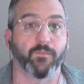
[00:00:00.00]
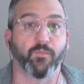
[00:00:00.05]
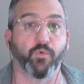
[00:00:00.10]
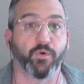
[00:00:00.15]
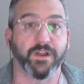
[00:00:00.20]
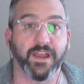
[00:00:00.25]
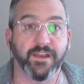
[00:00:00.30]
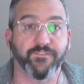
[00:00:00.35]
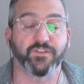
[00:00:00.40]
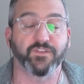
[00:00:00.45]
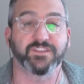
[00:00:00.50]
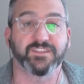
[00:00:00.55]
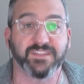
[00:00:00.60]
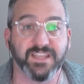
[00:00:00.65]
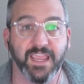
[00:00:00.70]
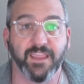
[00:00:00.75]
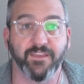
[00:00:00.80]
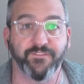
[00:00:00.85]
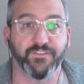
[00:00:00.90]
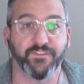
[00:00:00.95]
We're never
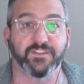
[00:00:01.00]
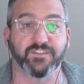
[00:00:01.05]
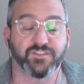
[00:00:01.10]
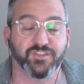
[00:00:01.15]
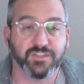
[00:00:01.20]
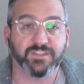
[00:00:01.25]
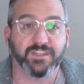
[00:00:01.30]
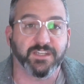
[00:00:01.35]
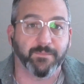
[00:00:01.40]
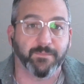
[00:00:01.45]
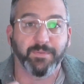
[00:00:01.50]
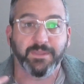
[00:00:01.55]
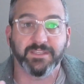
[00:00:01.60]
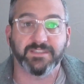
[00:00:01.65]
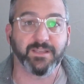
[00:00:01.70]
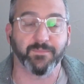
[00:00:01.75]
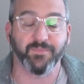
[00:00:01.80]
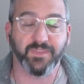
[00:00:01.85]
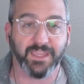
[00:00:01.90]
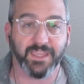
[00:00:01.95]
safe. It's just going to be
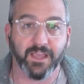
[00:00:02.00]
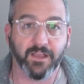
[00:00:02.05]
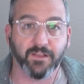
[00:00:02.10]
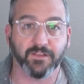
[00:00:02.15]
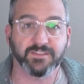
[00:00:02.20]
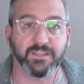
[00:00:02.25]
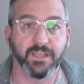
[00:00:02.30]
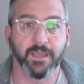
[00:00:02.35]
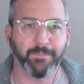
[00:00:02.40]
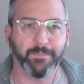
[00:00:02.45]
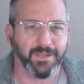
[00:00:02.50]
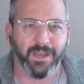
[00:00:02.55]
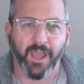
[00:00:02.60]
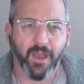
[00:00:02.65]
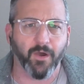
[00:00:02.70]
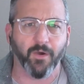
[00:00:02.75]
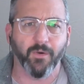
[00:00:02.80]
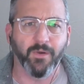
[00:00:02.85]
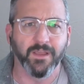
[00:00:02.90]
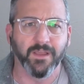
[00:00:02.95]
something else. But
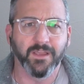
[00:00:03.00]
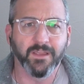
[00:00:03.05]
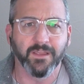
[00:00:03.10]
no,